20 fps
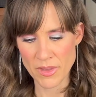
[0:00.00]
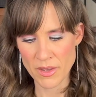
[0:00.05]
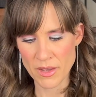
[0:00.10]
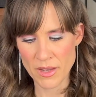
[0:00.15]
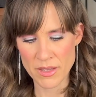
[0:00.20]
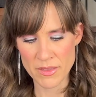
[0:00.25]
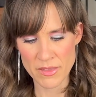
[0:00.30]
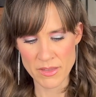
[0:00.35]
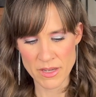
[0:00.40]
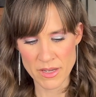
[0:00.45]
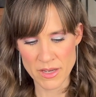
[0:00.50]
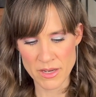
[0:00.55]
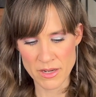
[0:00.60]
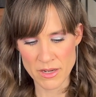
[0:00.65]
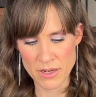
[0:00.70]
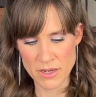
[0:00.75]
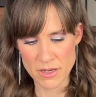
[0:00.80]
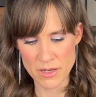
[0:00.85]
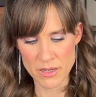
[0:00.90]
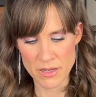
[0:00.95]
And
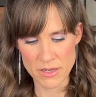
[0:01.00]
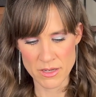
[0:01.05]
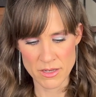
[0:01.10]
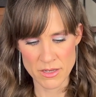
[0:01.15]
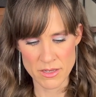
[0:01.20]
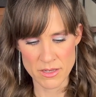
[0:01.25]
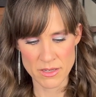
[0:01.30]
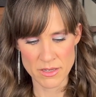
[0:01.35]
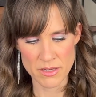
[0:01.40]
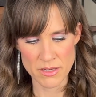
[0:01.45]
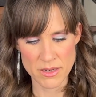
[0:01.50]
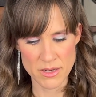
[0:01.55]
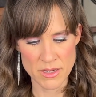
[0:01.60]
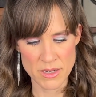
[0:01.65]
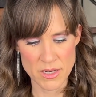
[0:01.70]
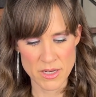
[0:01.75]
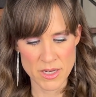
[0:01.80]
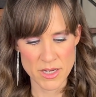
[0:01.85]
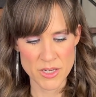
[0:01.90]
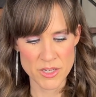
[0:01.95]
then
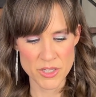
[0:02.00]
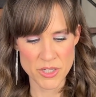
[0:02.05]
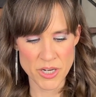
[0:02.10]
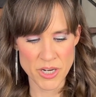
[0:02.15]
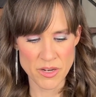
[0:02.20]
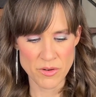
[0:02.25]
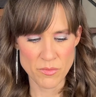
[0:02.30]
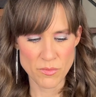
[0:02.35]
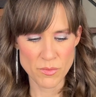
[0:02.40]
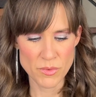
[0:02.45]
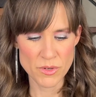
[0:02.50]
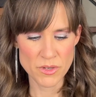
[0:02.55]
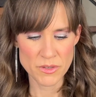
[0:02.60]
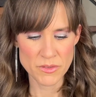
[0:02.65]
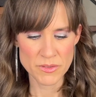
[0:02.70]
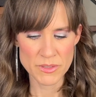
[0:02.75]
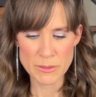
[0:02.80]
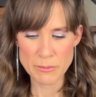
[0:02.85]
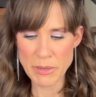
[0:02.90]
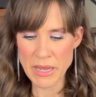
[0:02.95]
Giant
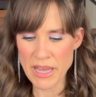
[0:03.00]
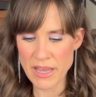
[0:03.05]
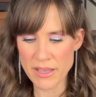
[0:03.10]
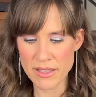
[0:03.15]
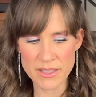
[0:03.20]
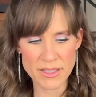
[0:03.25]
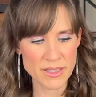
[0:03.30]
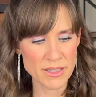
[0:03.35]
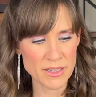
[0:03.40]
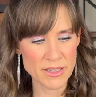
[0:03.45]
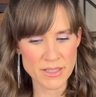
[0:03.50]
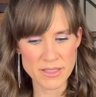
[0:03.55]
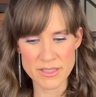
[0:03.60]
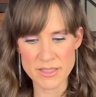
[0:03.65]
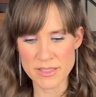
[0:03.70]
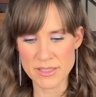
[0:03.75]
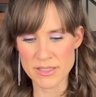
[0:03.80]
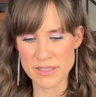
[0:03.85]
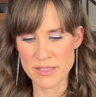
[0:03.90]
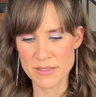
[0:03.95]
Wolves
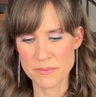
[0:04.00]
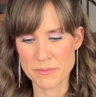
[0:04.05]
palette.